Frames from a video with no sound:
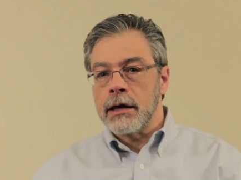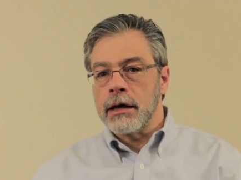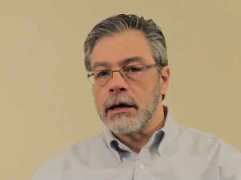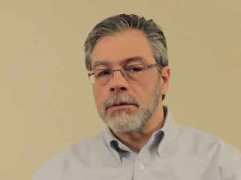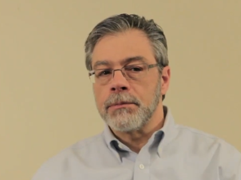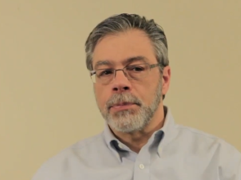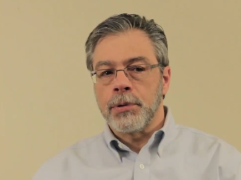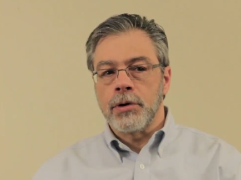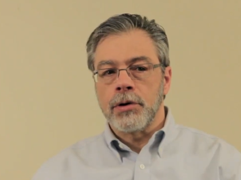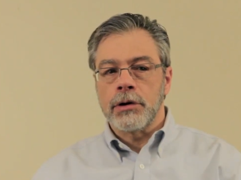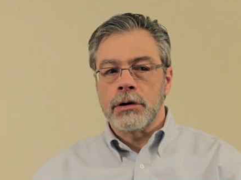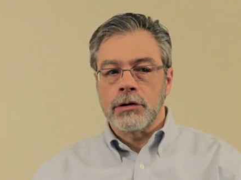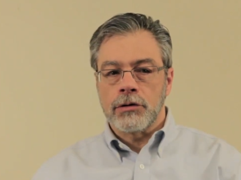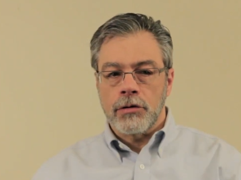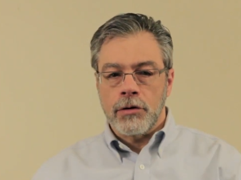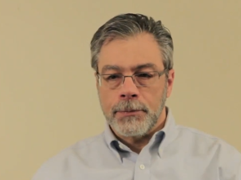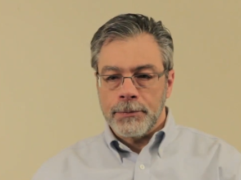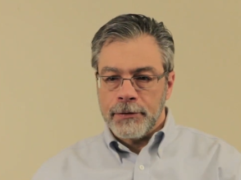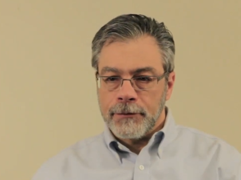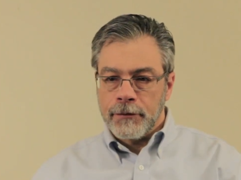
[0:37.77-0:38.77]
input in
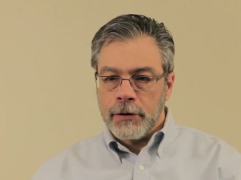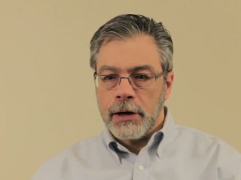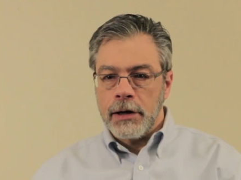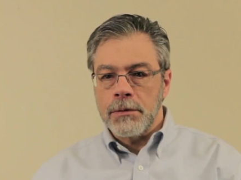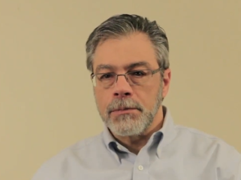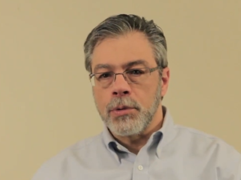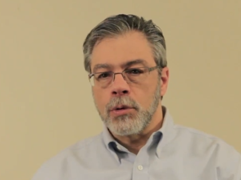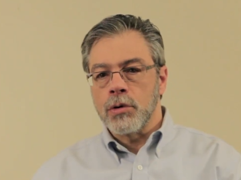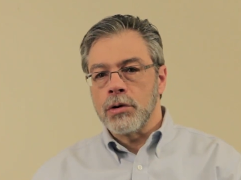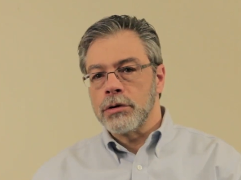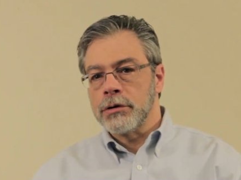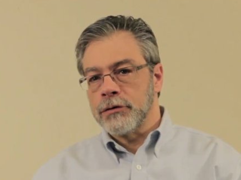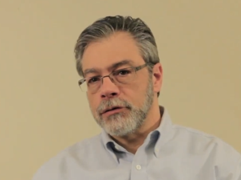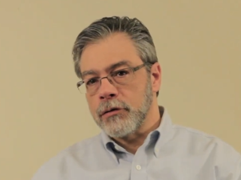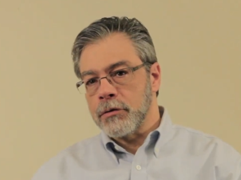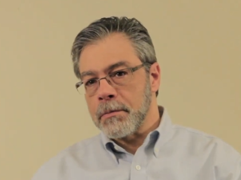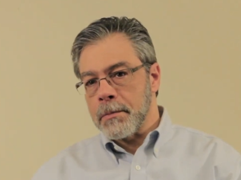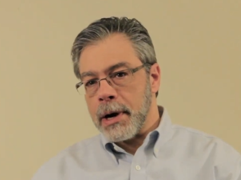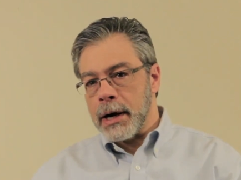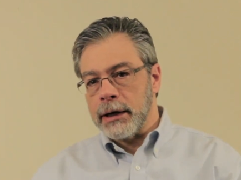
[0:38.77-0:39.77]
terms of keyboards
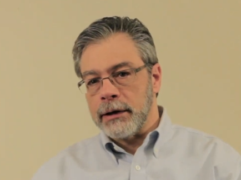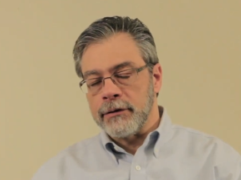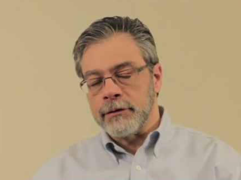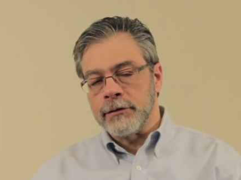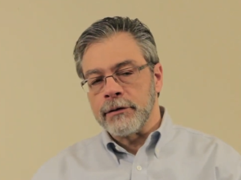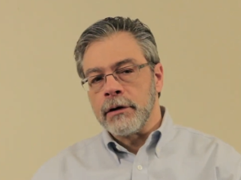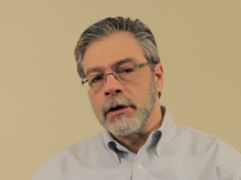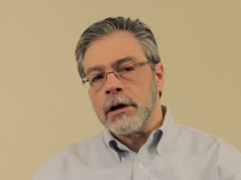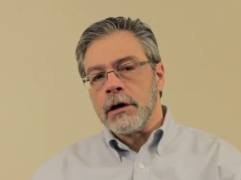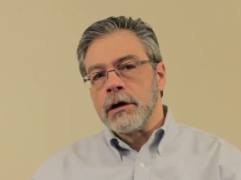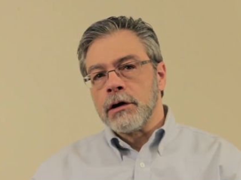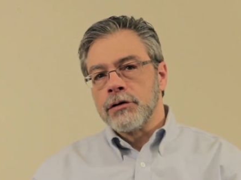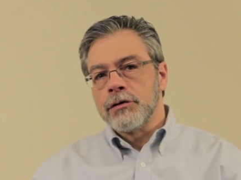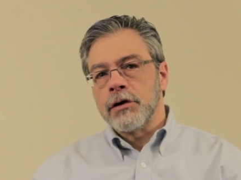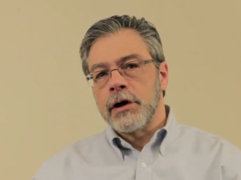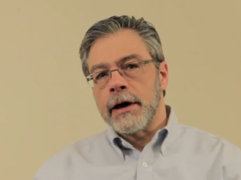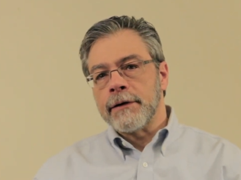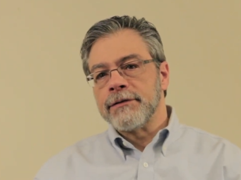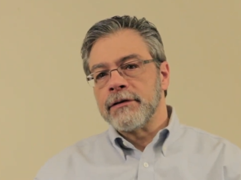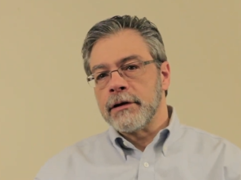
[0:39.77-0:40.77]
or mice. So
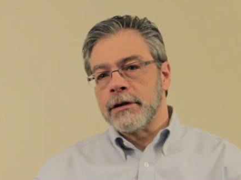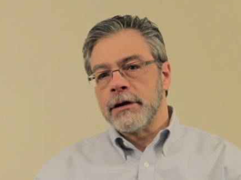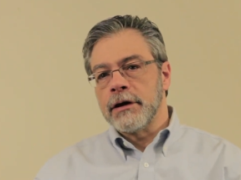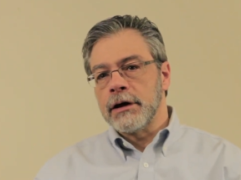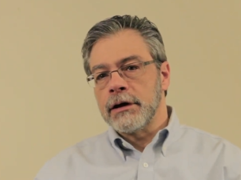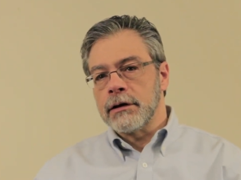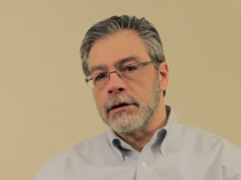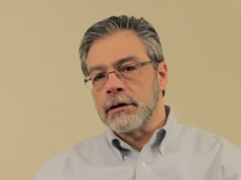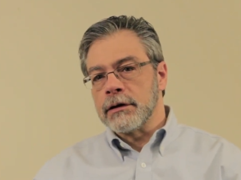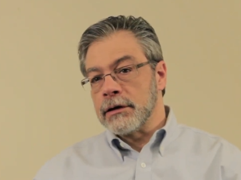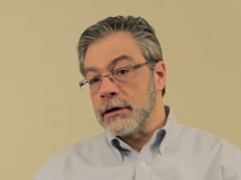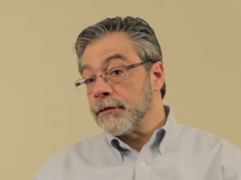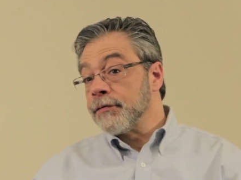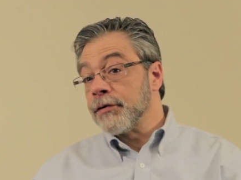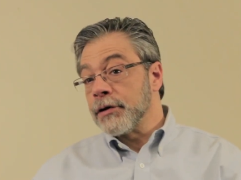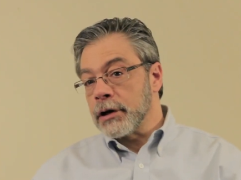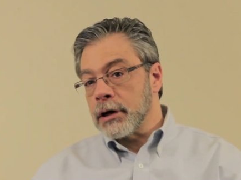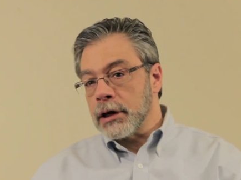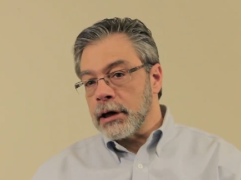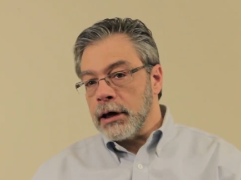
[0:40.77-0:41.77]
you have to think
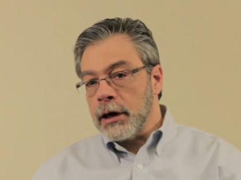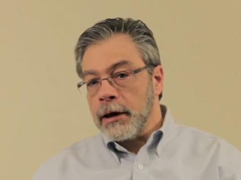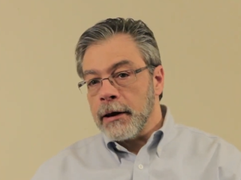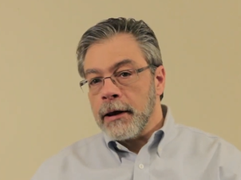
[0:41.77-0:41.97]
differently.